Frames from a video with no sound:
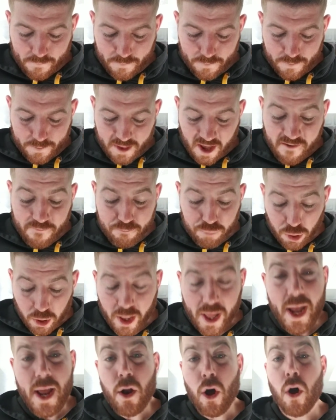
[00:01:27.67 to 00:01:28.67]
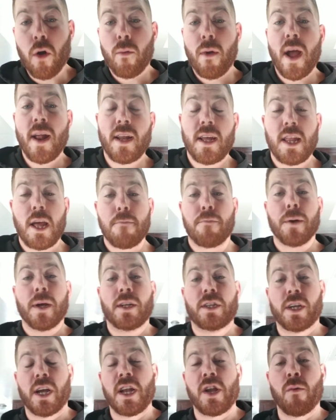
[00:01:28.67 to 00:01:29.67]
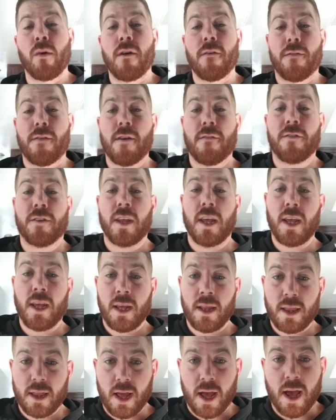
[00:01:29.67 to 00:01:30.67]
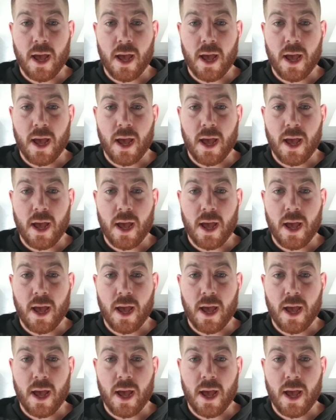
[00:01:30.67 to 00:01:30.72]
They've played already. They played January 15th,